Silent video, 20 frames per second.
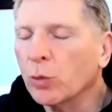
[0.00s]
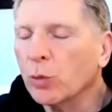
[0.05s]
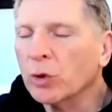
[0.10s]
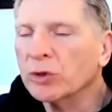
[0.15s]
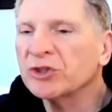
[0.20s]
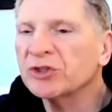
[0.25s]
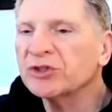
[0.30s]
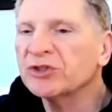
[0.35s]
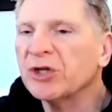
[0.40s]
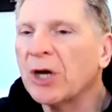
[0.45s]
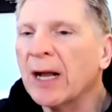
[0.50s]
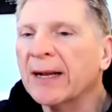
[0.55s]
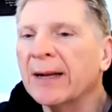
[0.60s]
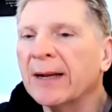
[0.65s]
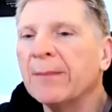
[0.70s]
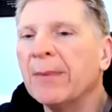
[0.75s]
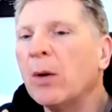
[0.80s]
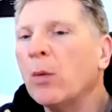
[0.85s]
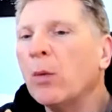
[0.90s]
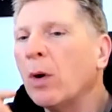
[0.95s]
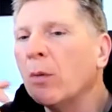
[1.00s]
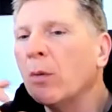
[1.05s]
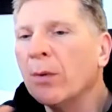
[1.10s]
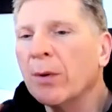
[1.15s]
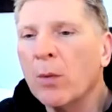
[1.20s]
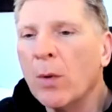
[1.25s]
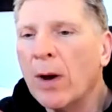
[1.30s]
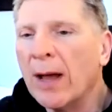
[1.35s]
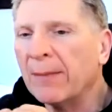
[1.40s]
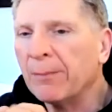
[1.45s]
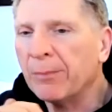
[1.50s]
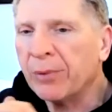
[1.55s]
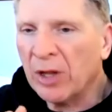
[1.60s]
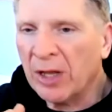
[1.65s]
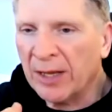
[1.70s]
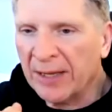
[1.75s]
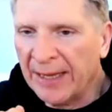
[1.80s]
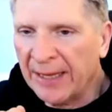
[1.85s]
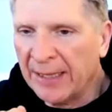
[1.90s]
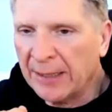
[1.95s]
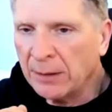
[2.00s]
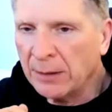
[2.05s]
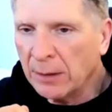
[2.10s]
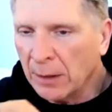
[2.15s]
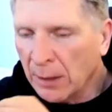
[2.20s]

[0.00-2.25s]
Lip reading: we're just talking about what we want to plug in,